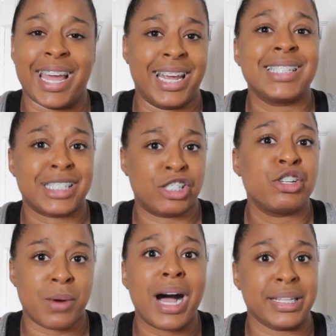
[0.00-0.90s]
And it's
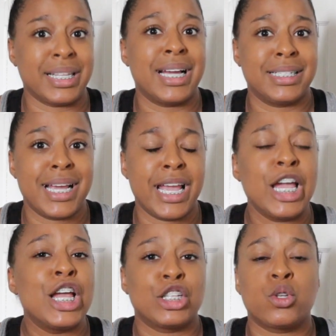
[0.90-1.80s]
too hot that
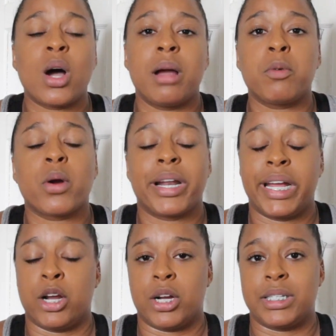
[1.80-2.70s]
day, so I'm
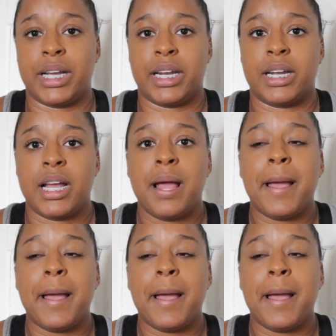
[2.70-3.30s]
already irritated.